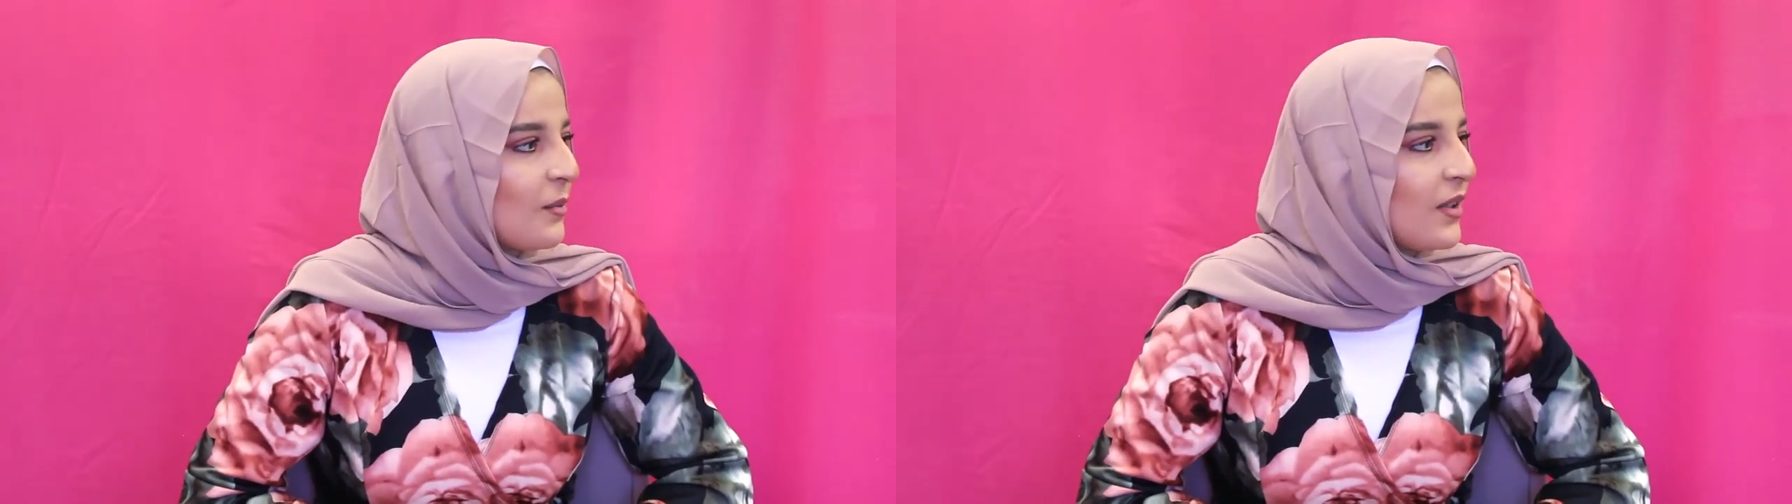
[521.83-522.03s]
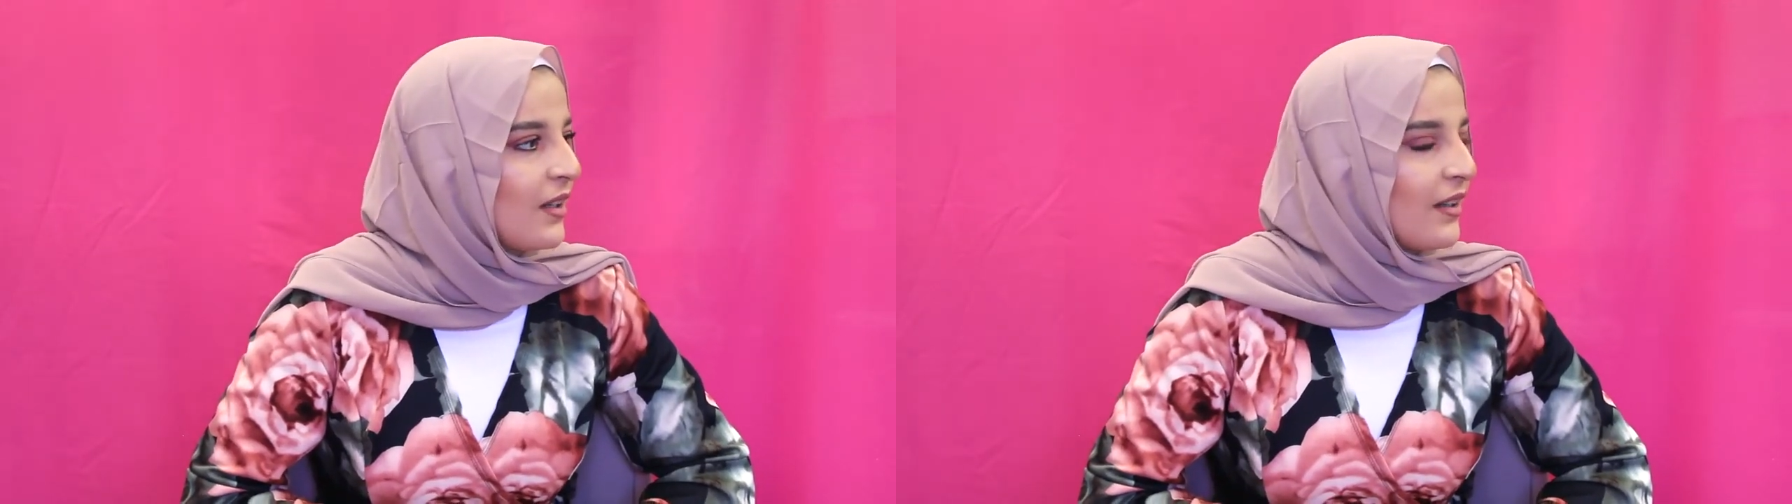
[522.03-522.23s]

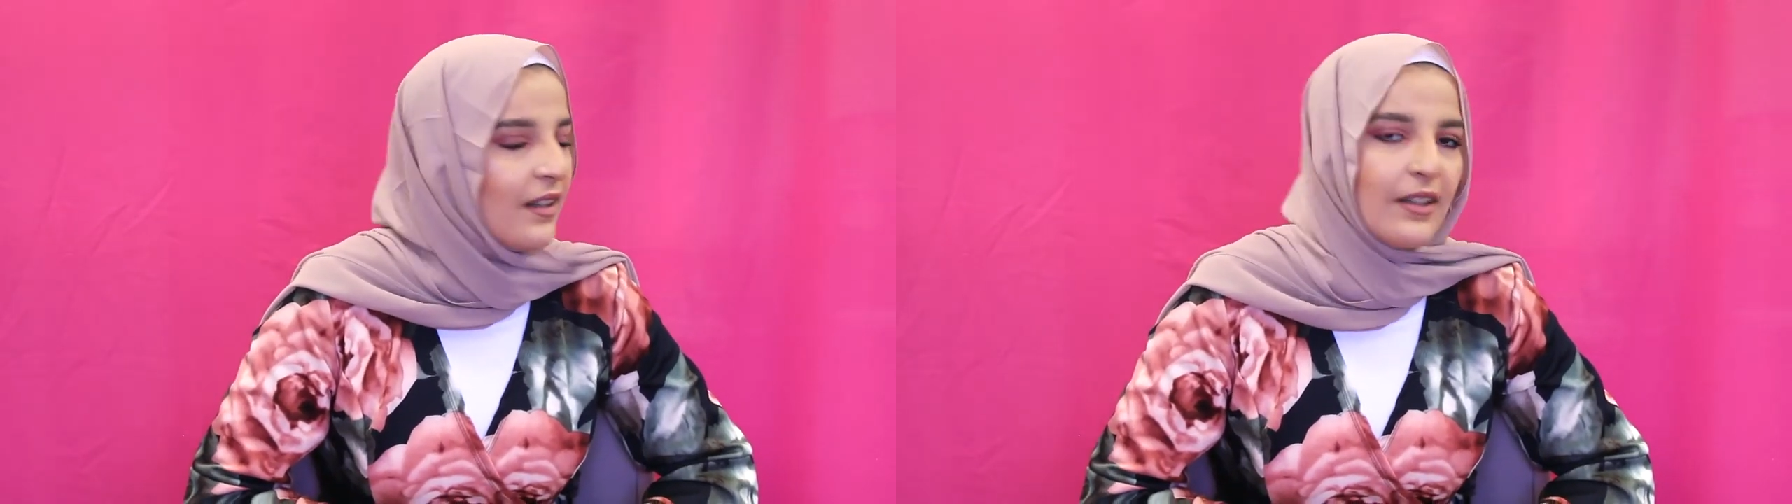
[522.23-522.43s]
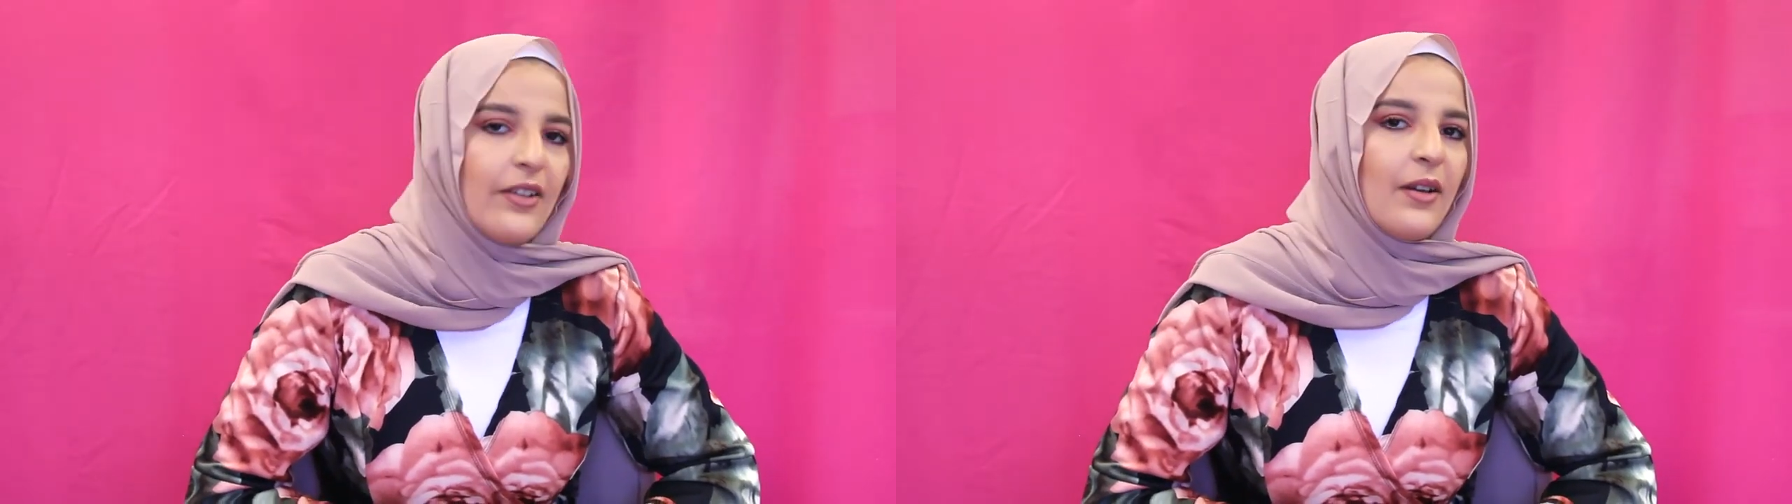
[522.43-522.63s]
today.
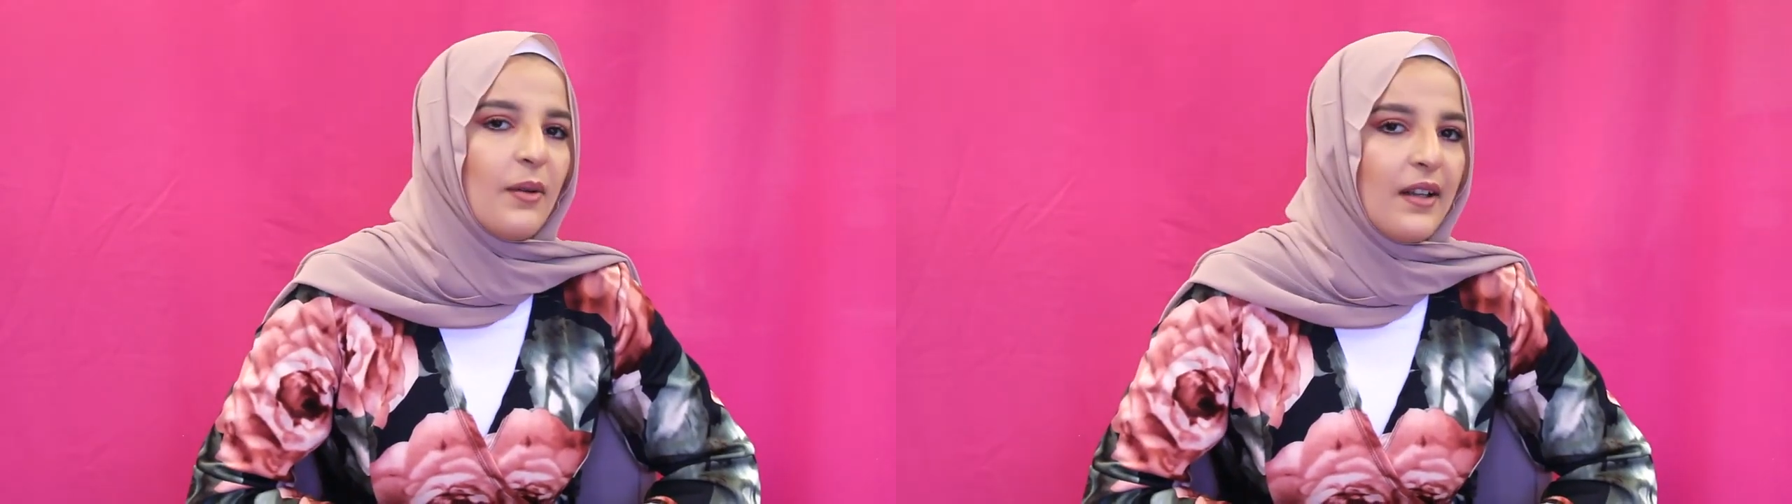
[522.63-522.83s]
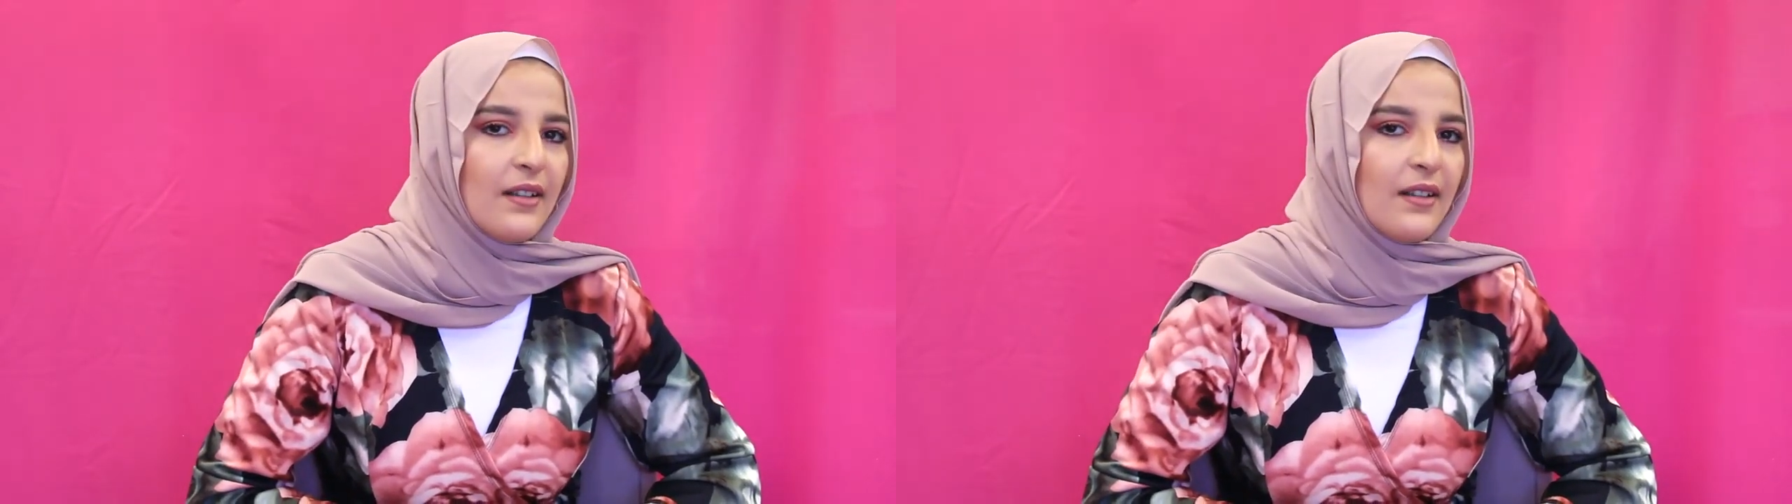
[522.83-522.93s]
Thank you, Doaa.